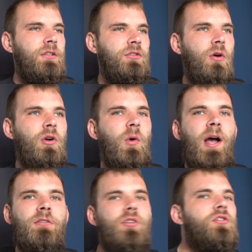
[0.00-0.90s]
don't go
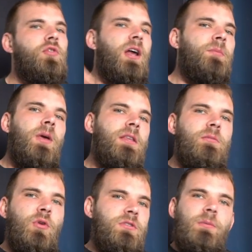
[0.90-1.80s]
out and just try to make
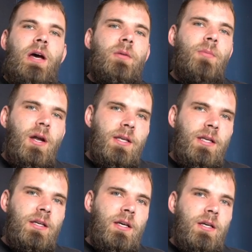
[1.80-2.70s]
the most amount of
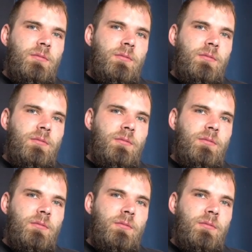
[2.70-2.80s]
money,